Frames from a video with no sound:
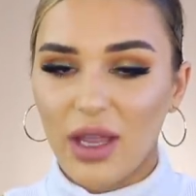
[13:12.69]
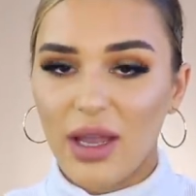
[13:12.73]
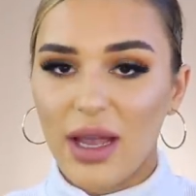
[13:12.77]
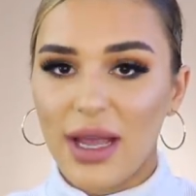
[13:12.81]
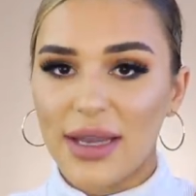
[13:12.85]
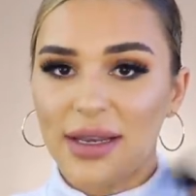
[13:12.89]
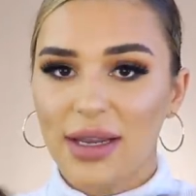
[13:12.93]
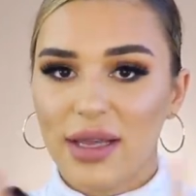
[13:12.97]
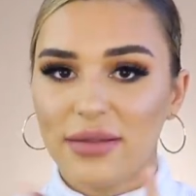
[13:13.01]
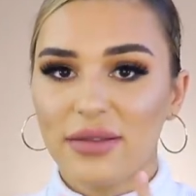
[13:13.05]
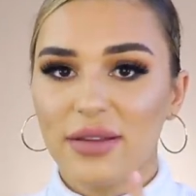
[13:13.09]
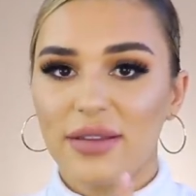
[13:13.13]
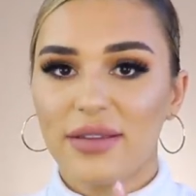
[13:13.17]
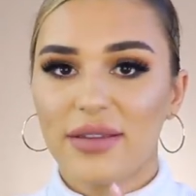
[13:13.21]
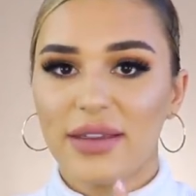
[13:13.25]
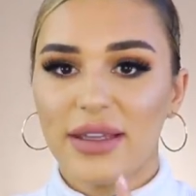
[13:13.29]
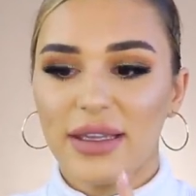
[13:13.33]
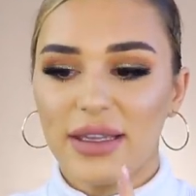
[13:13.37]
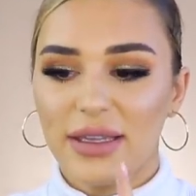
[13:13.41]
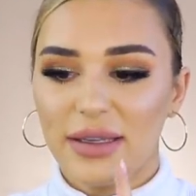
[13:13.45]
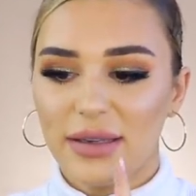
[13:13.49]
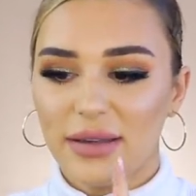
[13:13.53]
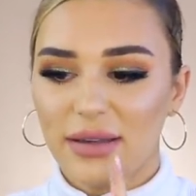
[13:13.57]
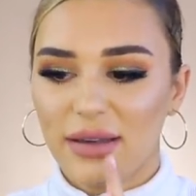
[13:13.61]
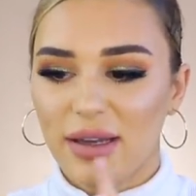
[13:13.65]
Another
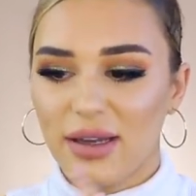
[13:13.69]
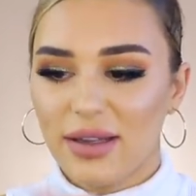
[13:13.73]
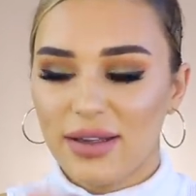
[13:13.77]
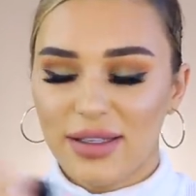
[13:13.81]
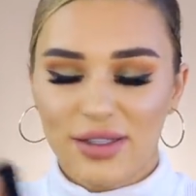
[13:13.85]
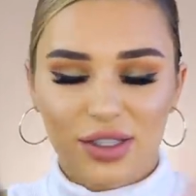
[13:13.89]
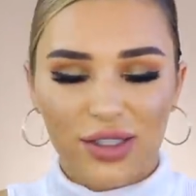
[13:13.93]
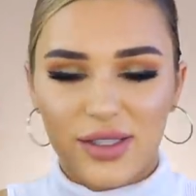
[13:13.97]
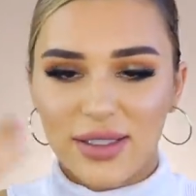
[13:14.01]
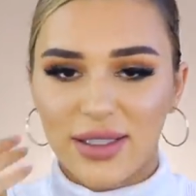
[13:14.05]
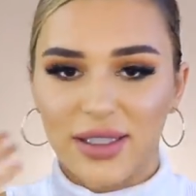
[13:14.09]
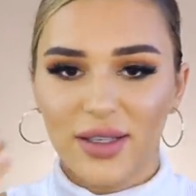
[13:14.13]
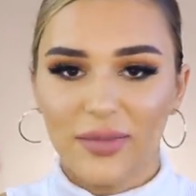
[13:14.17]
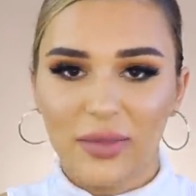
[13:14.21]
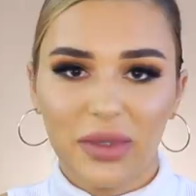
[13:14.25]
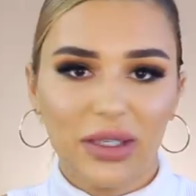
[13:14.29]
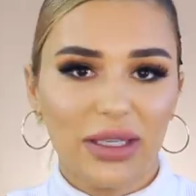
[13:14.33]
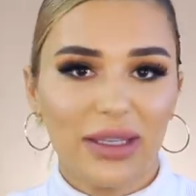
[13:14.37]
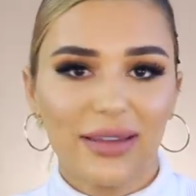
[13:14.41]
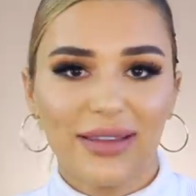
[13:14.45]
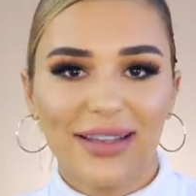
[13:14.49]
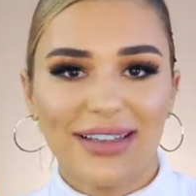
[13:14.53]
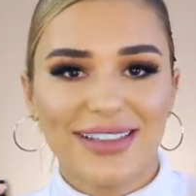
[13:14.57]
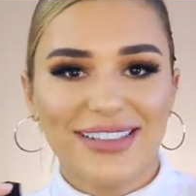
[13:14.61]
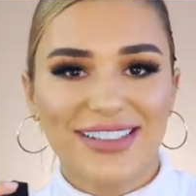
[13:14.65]
thing, there's just like a
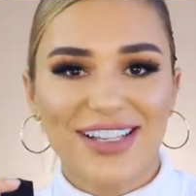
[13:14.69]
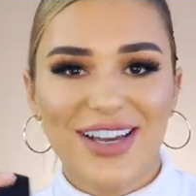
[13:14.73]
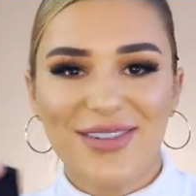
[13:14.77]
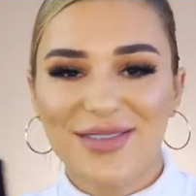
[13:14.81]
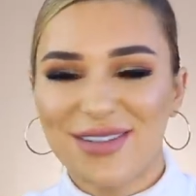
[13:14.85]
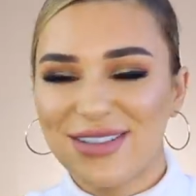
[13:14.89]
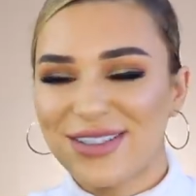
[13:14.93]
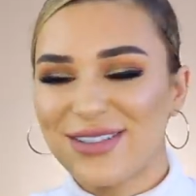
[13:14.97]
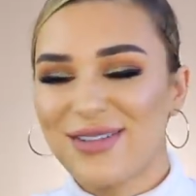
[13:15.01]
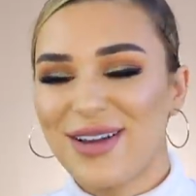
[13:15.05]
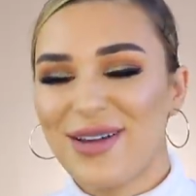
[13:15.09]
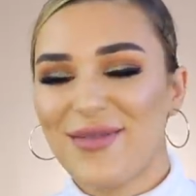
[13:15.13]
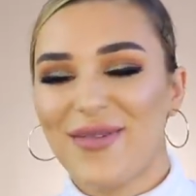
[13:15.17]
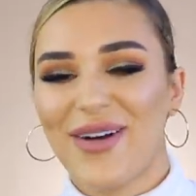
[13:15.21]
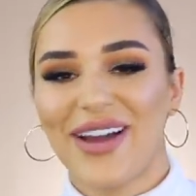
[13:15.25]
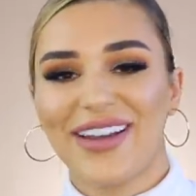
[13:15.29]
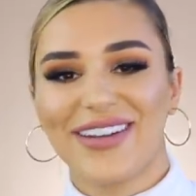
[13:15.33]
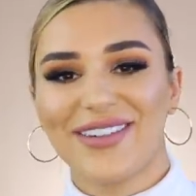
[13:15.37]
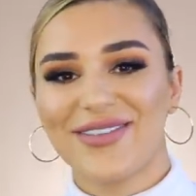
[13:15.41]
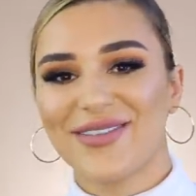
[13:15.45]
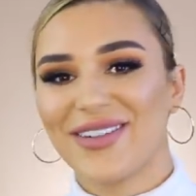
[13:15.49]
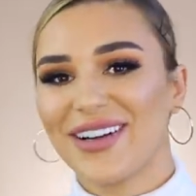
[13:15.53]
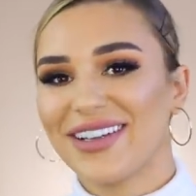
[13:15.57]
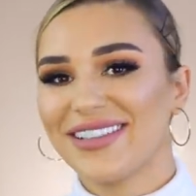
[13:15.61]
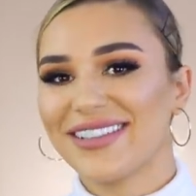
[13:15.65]
million things going to my mind
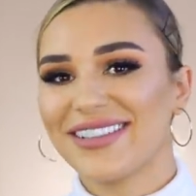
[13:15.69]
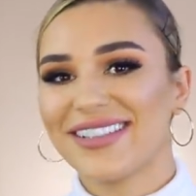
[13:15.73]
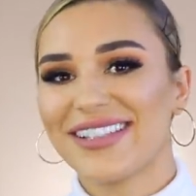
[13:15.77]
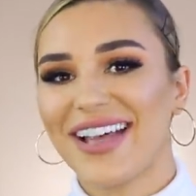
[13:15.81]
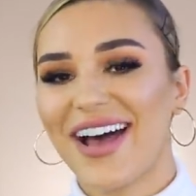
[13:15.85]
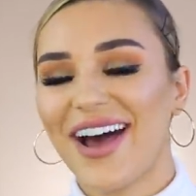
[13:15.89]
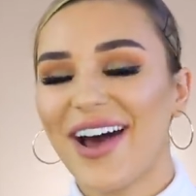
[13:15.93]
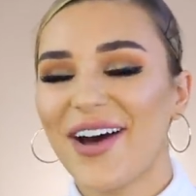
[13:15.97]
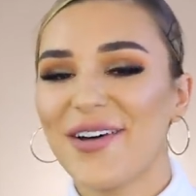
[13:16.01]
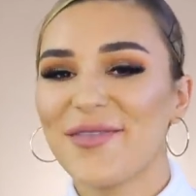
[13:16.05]
at once.